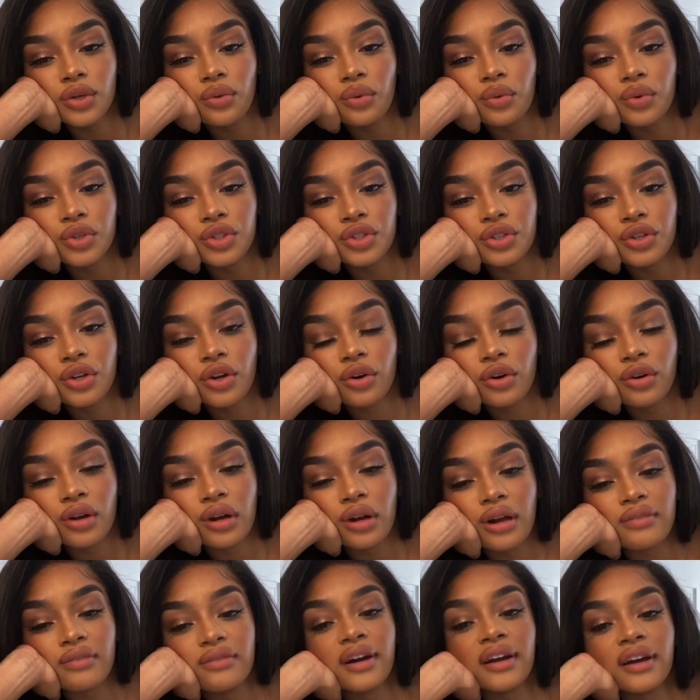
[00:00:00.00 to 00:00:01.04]
would you go on
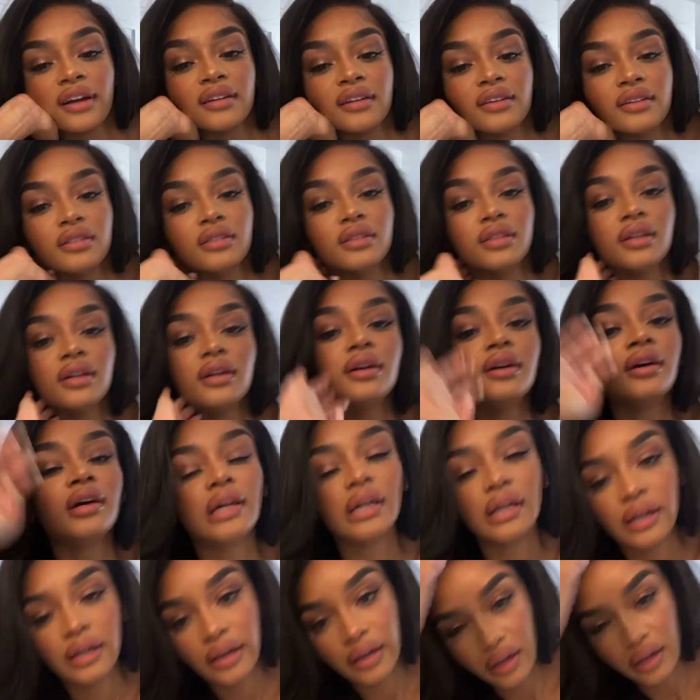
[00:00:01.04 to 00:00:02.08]
Love Island?
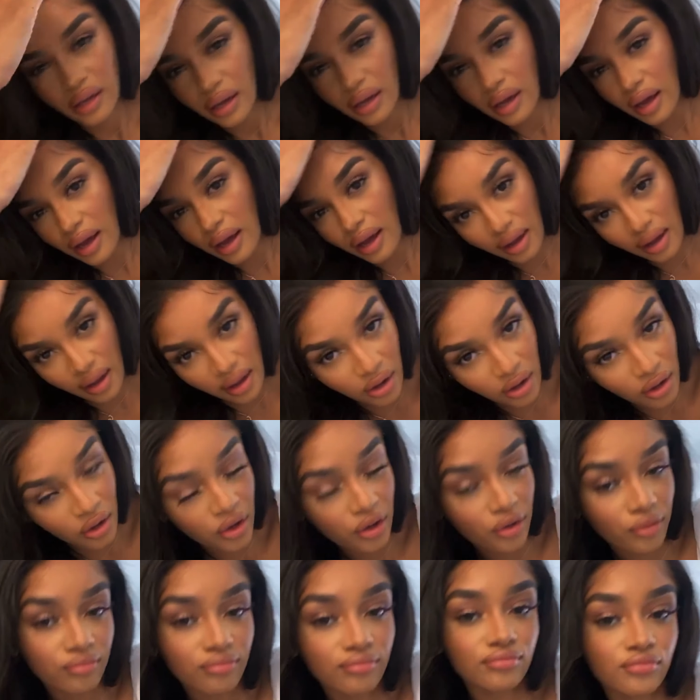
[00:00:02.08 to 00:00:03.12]

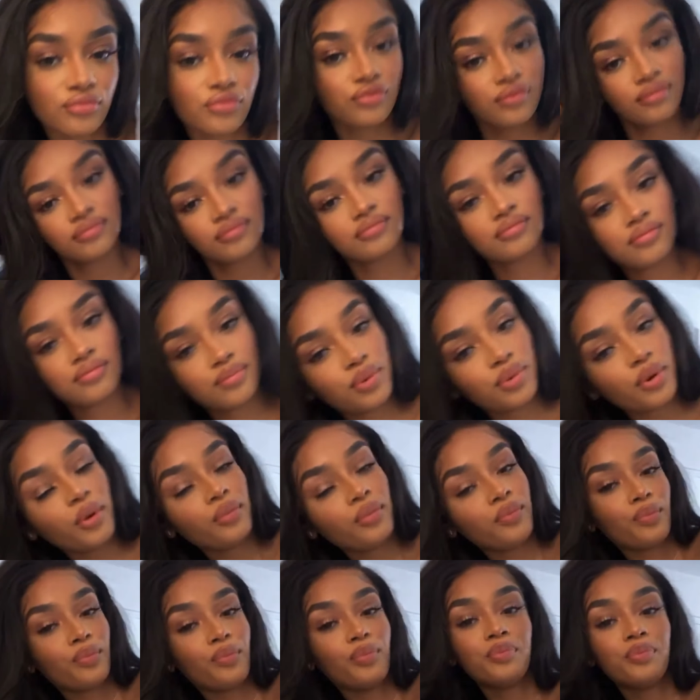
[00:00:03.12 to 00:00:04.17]
Um,
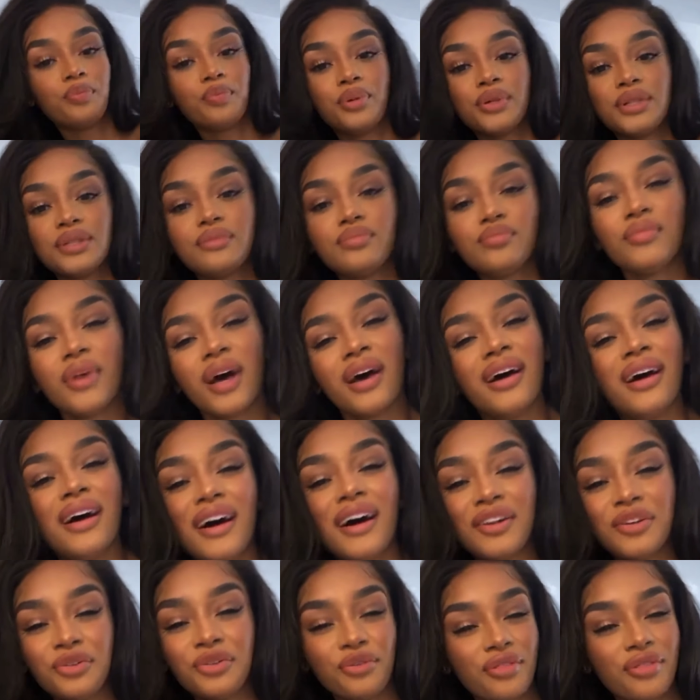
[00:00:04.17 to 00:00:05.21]
but I
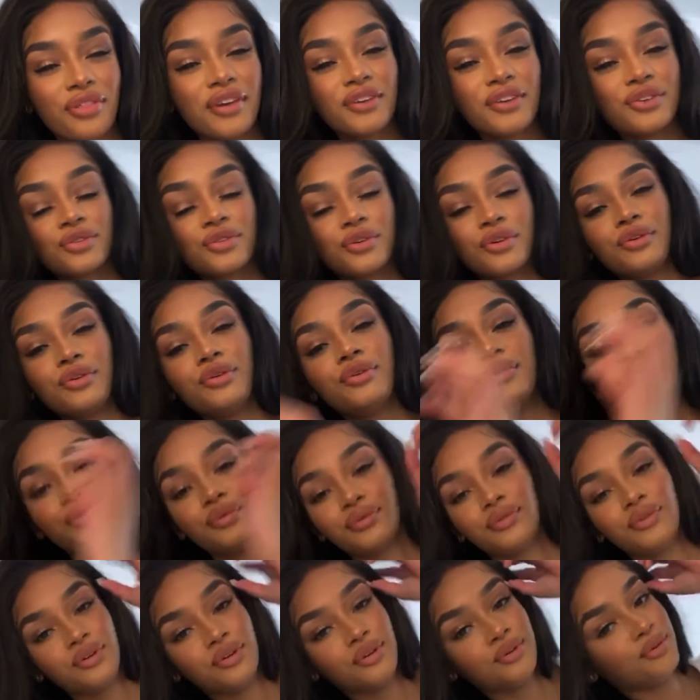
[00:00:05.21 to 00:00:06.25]
don't think so,
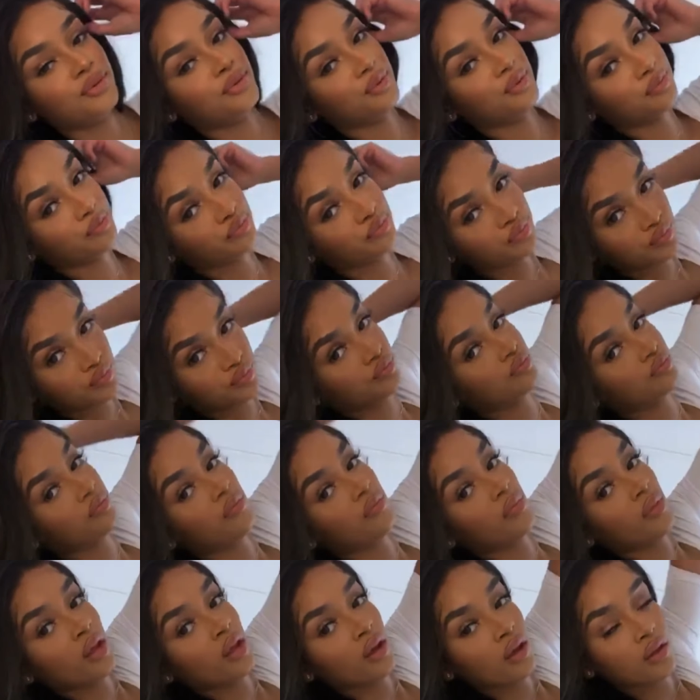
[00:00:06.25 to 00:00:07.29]
no.
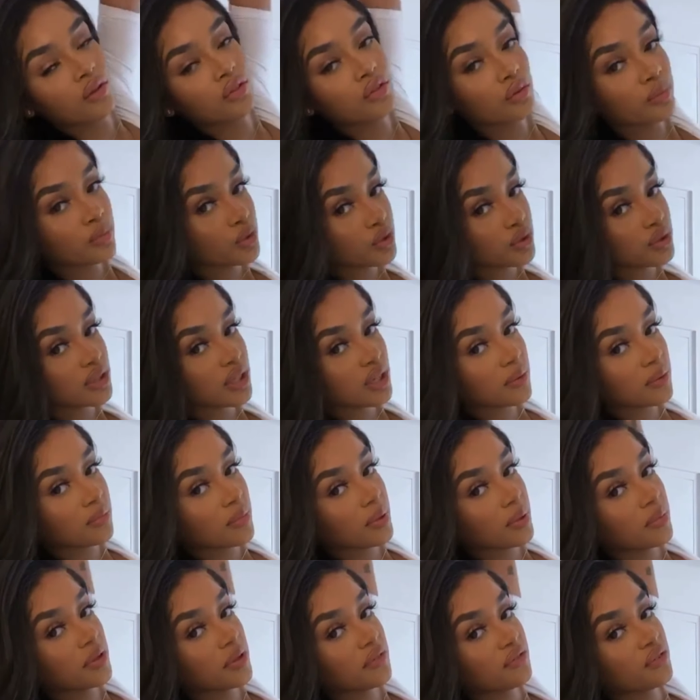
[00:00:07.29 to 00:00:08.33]
The music
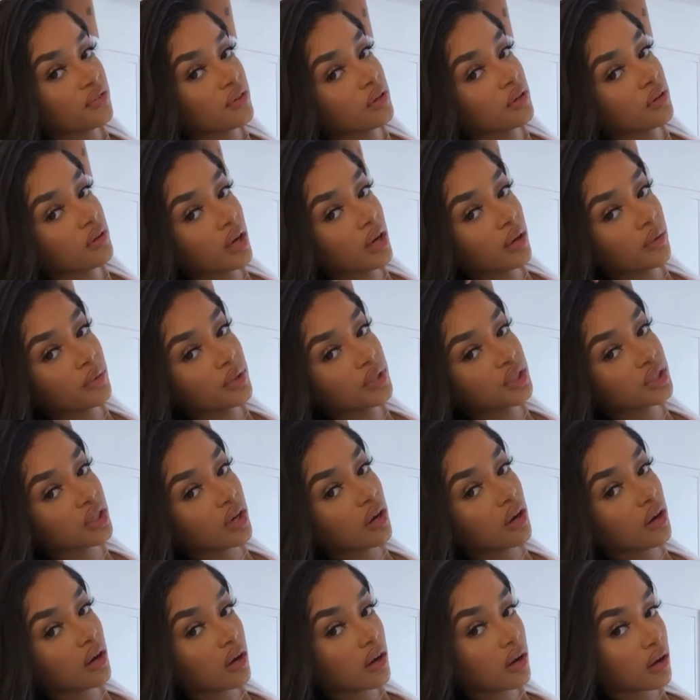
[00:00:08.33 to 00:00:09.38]
made me feel like each
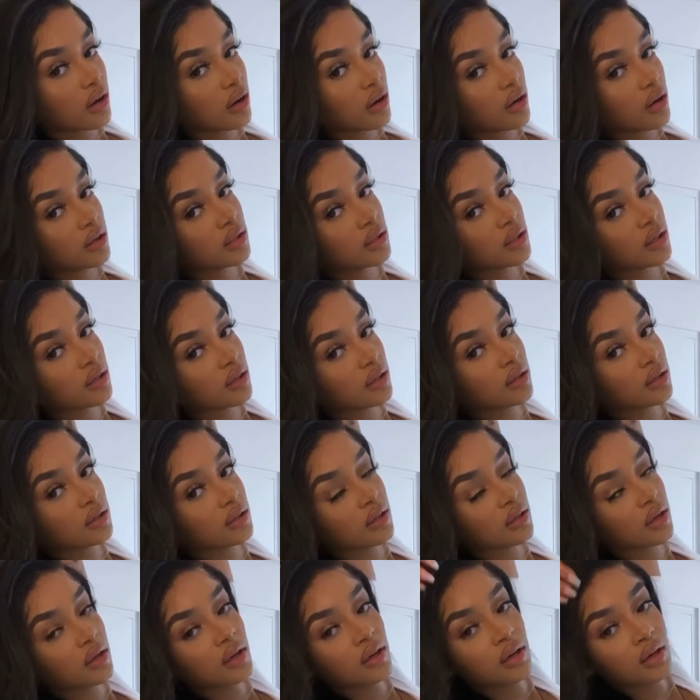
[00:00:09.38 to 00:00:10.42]
other.
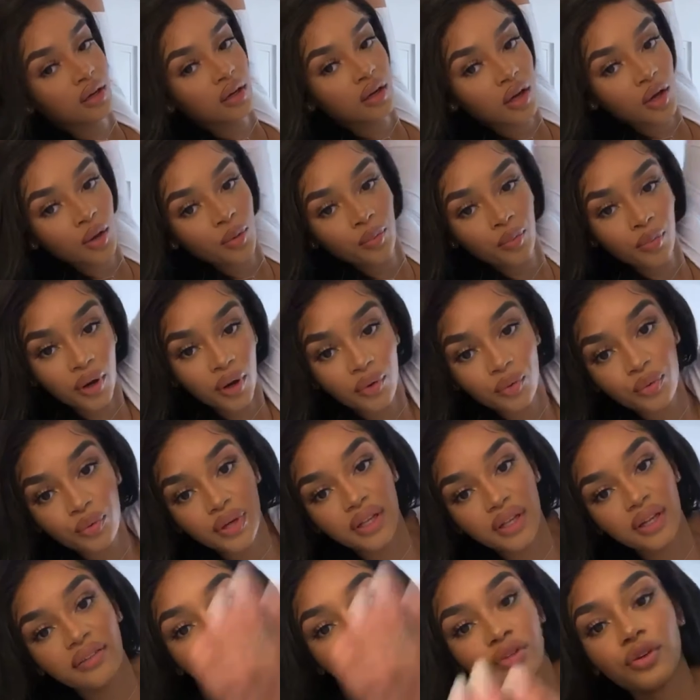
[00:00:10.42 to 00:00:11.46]
But we
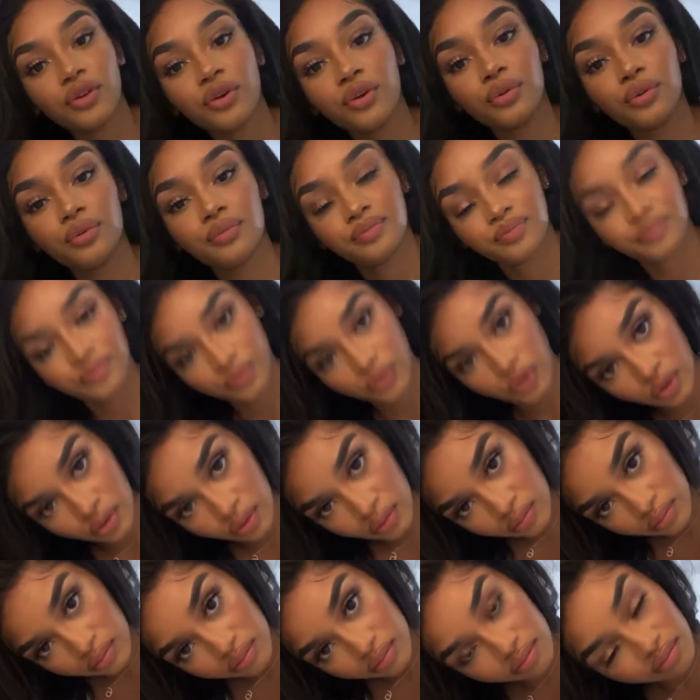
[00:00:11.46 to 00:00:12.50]
never know. Ooh,
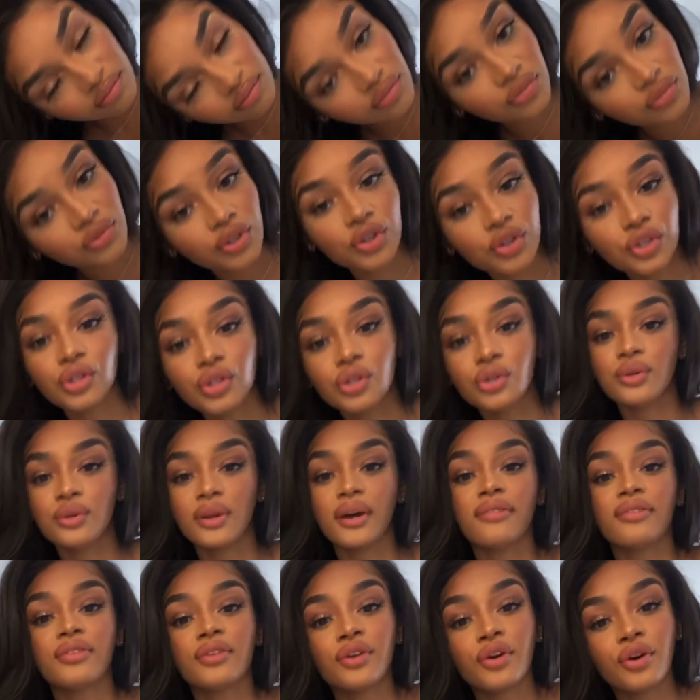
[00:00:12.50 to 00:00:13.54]
you
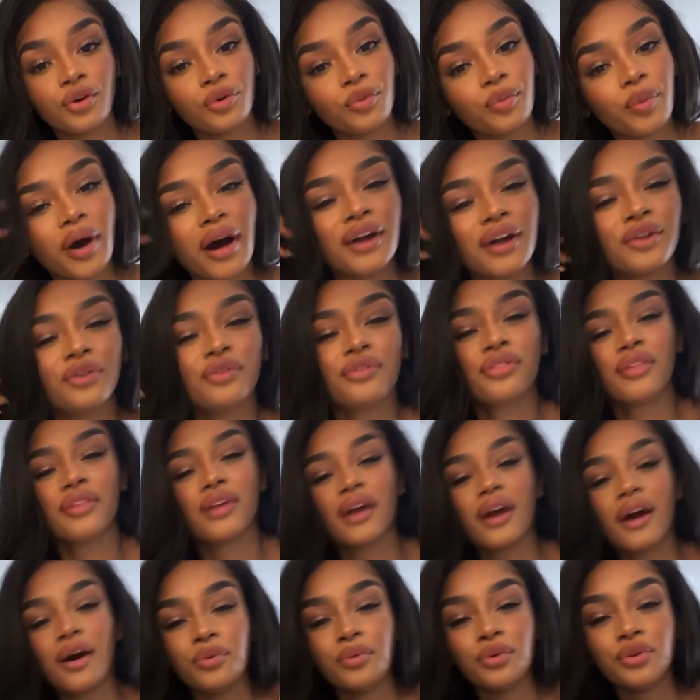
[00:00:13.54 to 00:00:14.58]
never know, but I don't
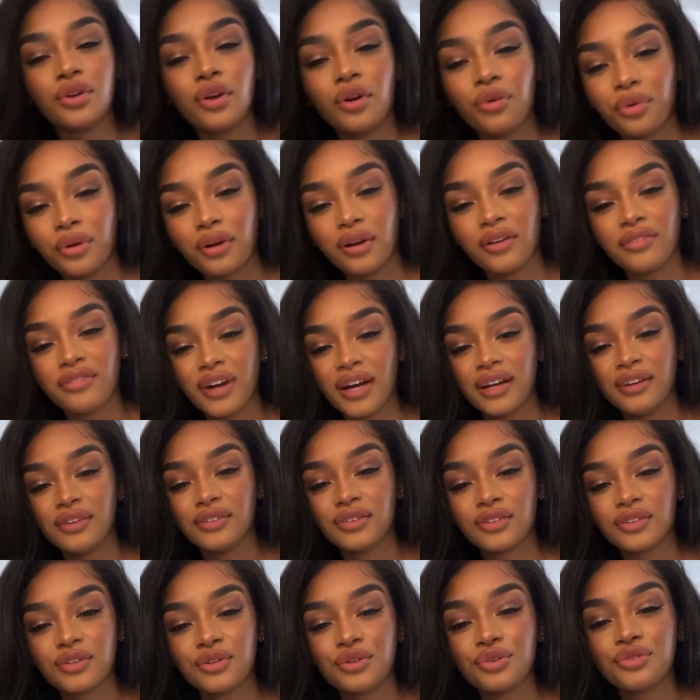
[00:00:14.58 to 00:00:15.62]
think I would go on Love Island
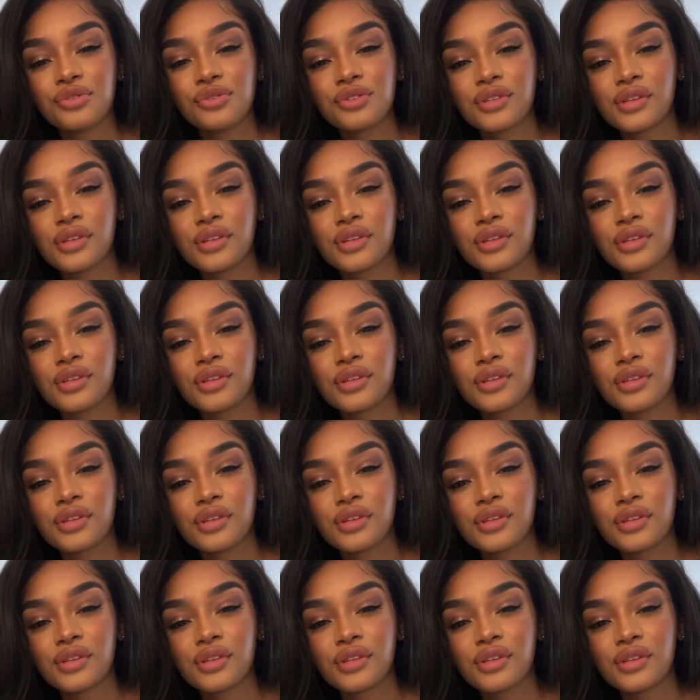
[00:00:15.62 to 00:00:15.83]
because